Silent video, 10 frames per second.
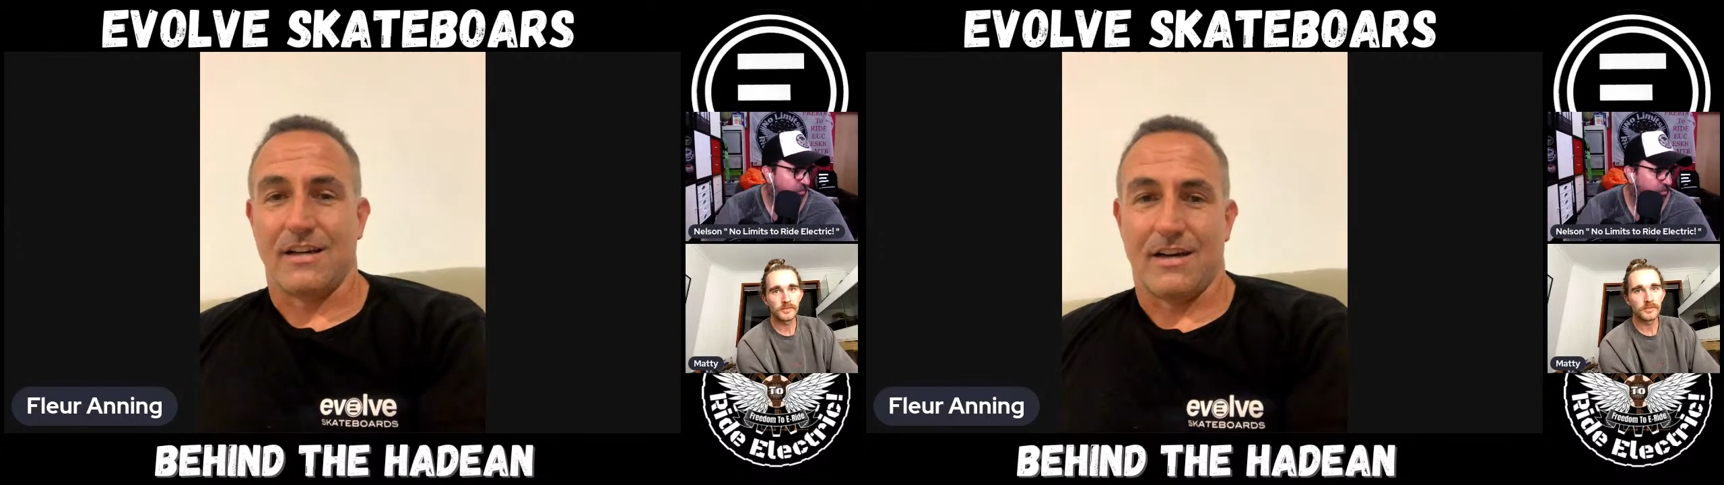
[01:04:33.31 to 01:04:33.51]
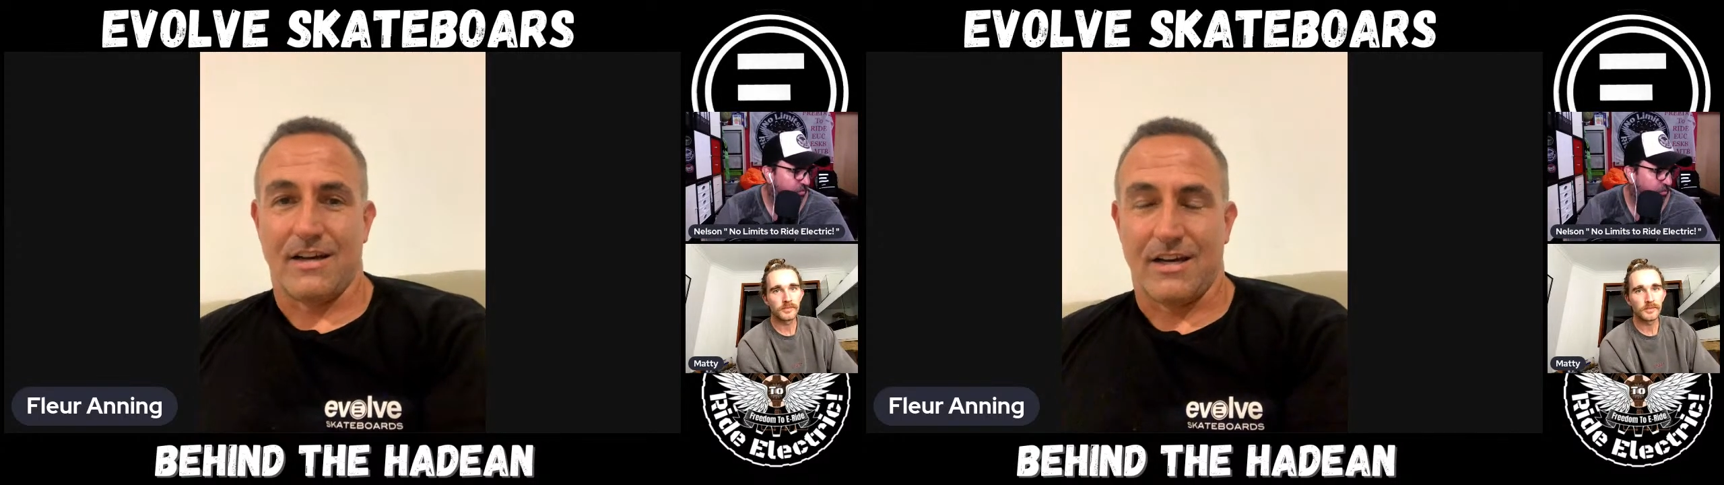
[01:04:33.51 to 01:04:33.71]

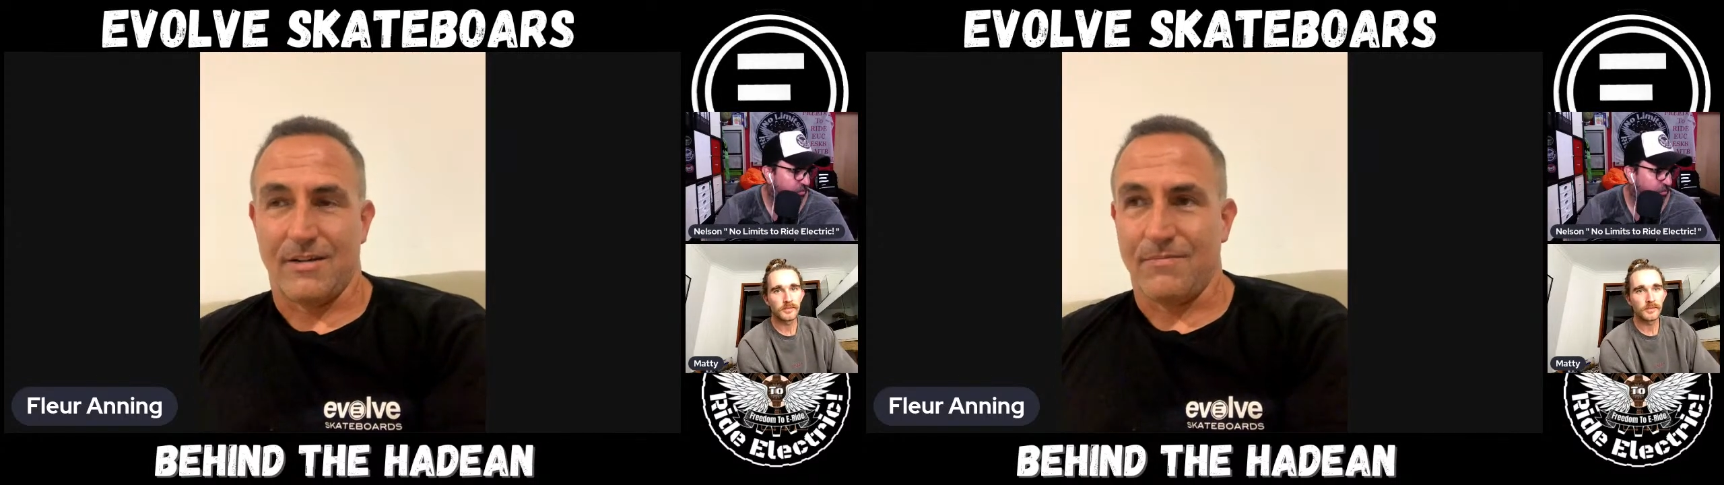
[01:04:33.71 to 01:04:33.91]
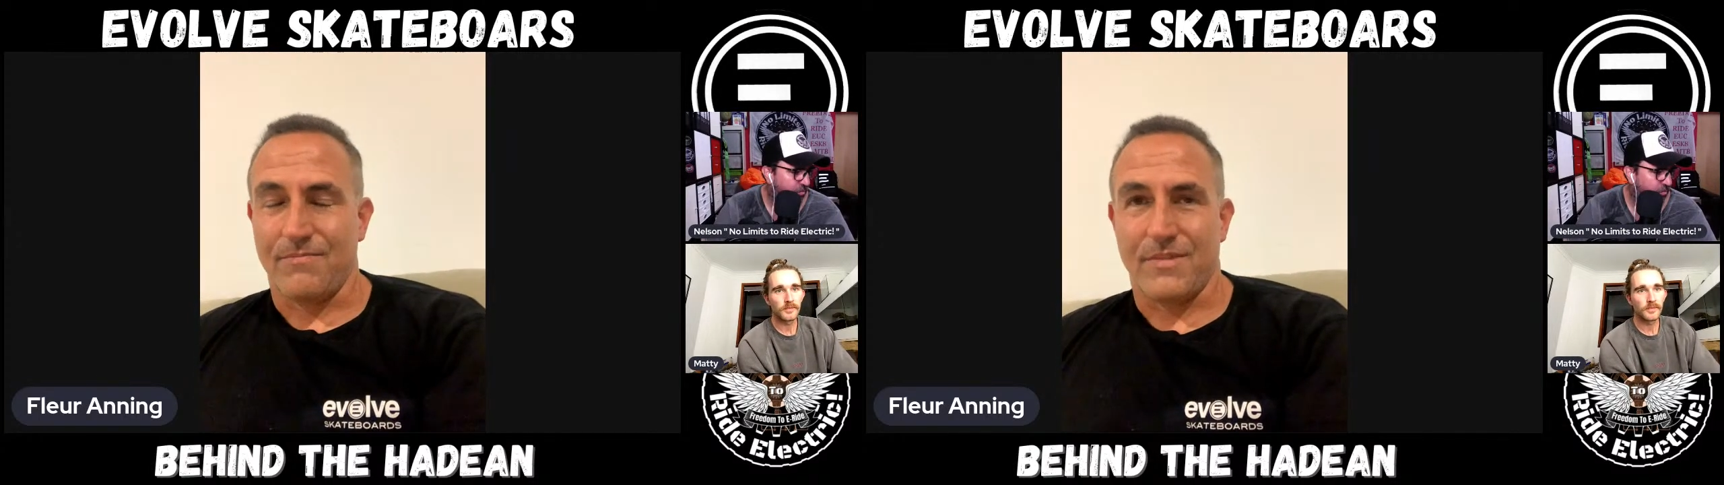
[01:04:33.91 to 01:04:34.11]

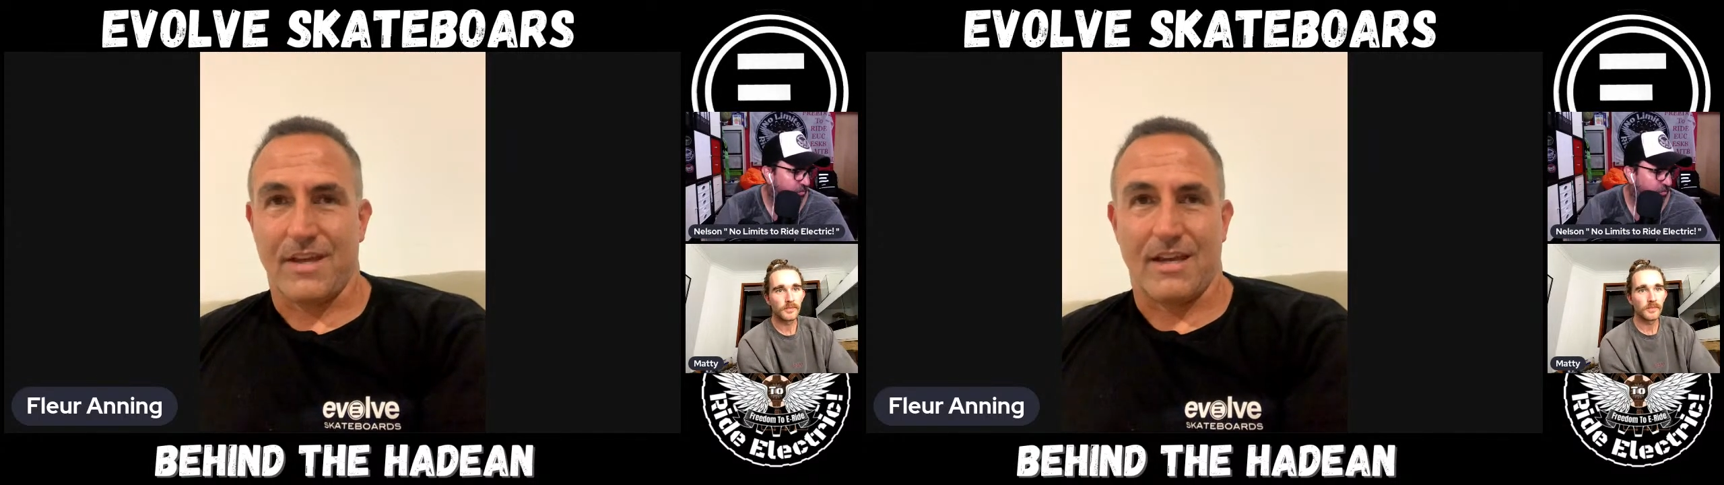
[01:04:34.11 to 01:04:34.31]
and